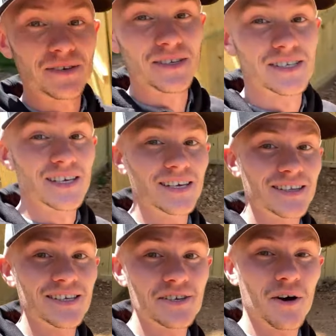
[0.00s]
you can see,
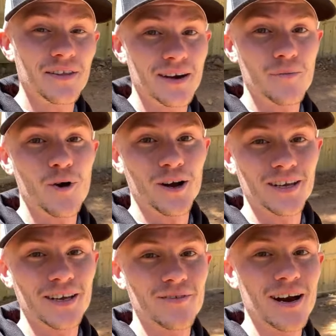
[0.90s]
this yard that I'm
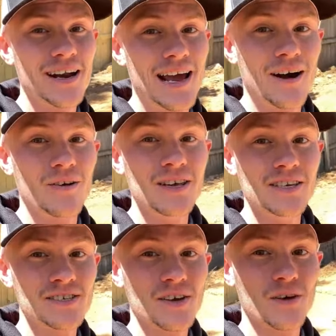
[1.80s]
walking in right now
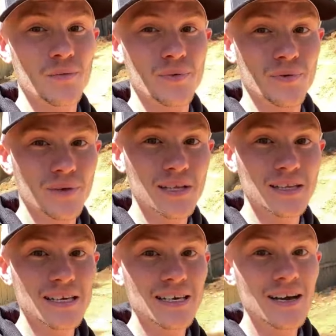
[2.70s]
is
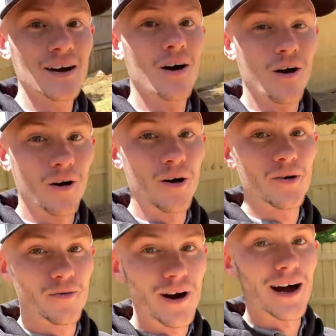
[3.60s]
completely
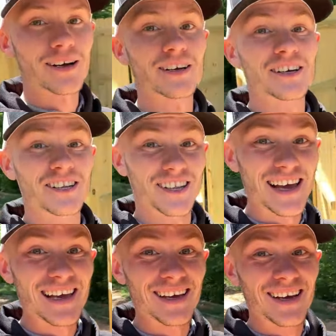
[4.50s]
hard rock
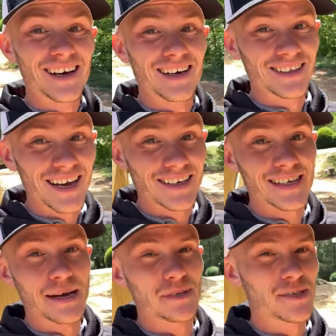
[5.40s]
clay. A lot of
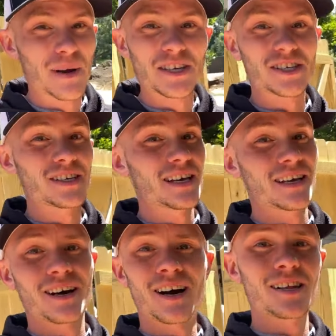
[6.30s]
times, especially
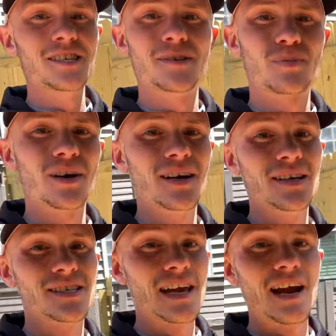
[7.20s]
in Holly
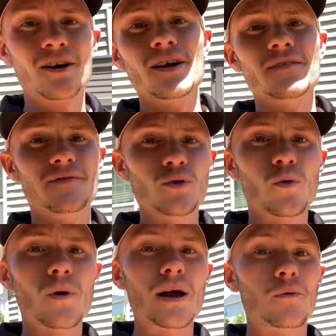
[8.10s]
Springs, Cary,
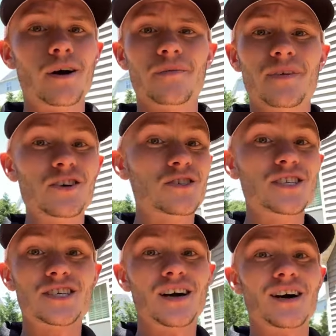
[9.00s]
Fuquay, where there's
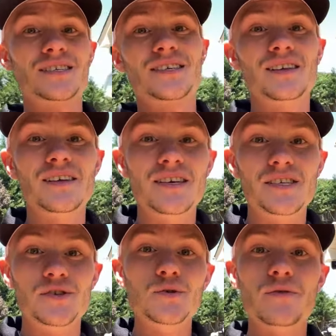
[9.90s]
just constantly
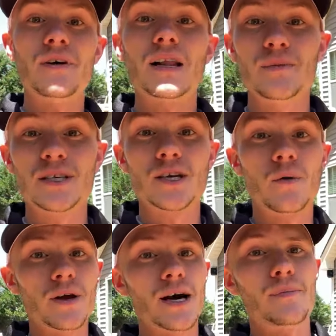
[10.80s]
these new developments
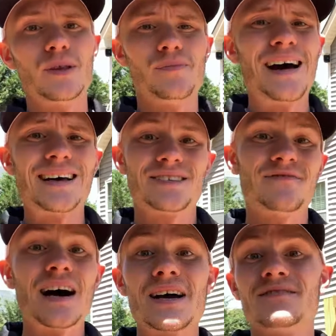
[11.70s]
going up in the past
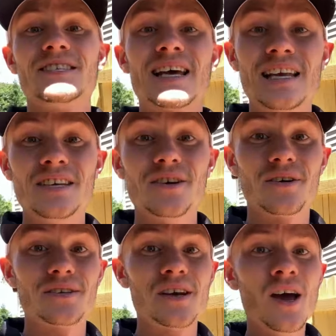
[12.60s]
5 to 10
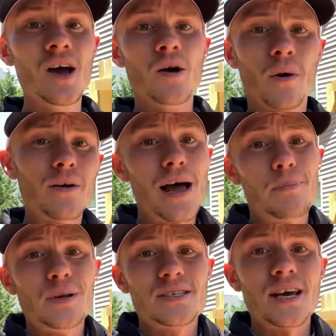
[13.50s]
years, what'll
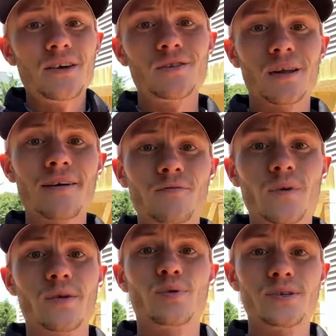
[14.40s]
happen is that you're left
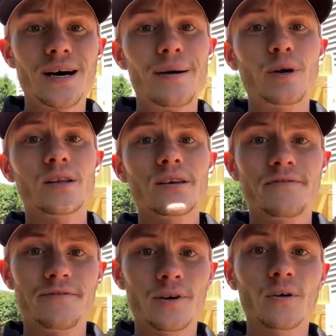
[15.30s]
with a predominantly
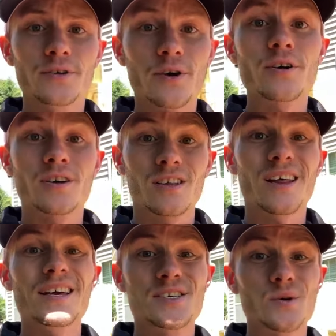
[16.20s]
fill dirt
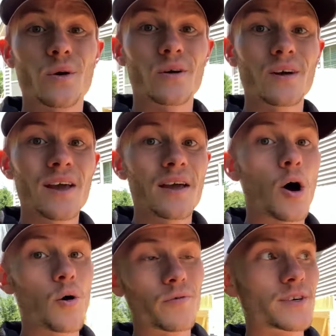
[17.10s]
clay soil.
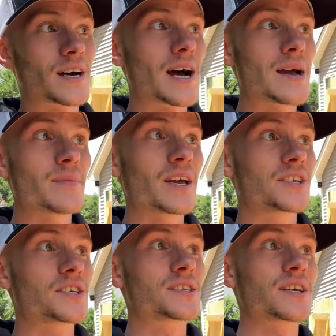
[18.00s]
Over time,
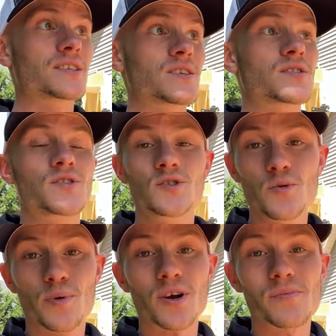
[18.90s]
it just gets
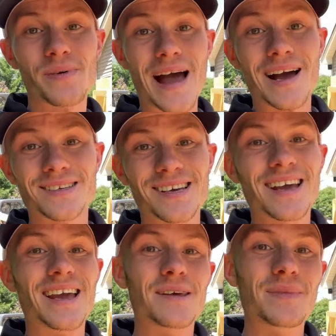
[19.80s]
super compact
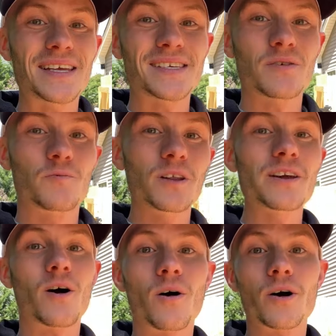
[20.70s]
and it makes it a
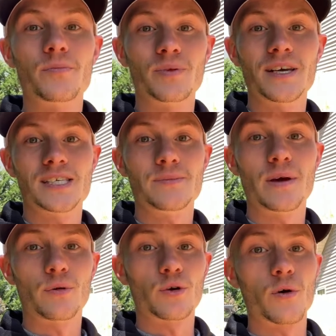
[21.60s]
really hard place to
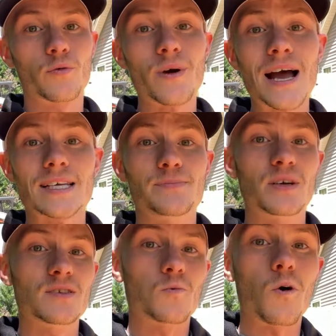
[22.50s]
be able to grow grass
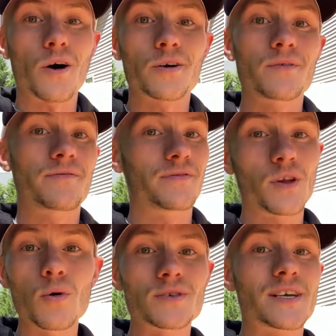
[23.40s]
because water
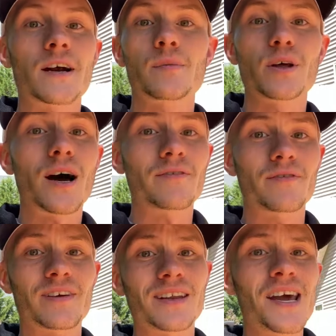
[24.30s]
flows terribly off
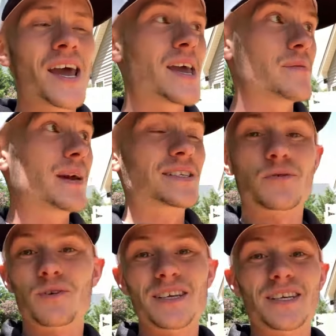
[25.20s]
of it. It makes
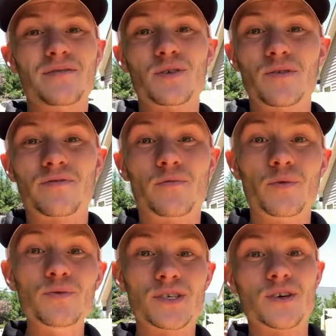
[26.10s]
it really difficult for
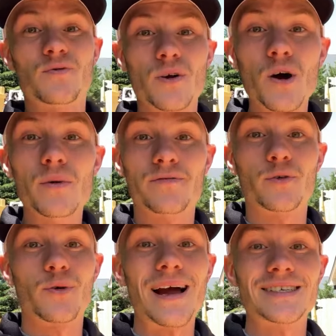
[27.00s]
roots to grow and
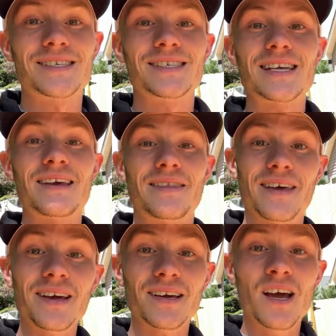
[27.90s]
for grass to stay
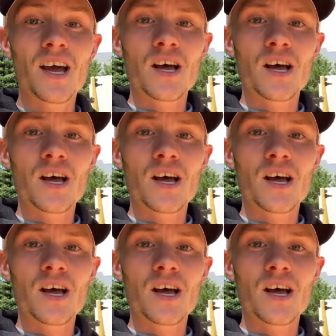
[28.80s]
thick.